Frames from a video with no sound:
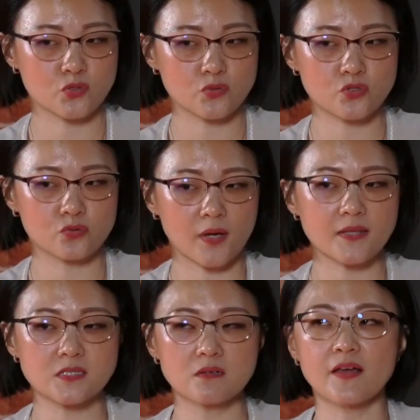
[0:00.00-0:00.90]
true, true.
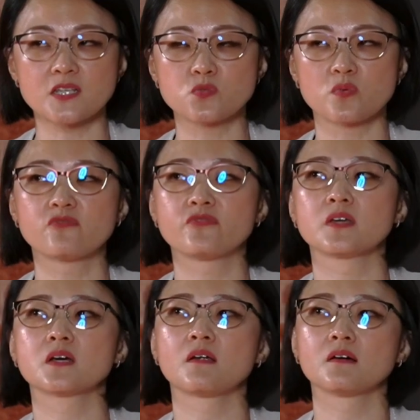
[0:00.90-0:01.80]
As long as we
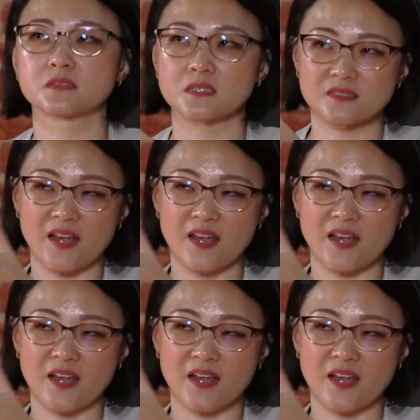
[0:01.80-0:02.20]
figure out the